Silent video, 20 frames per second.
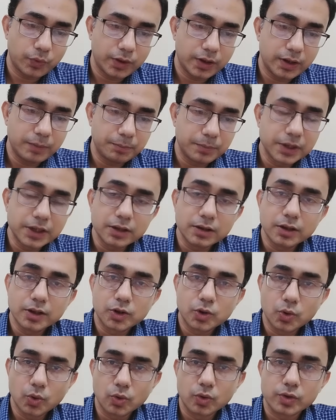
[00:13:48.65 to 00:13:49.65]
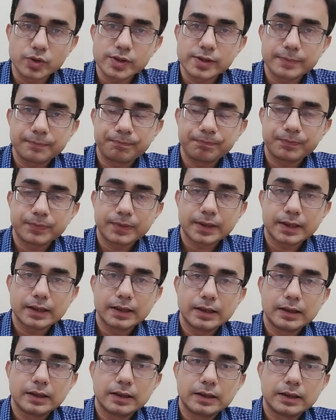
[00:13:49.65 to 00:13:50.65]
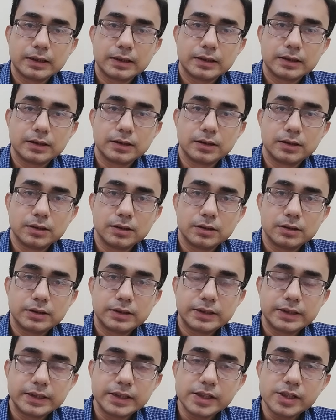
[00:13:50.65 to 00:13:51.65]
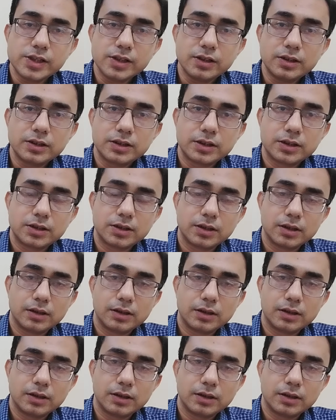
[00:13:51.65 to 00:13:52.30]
particular course the teacher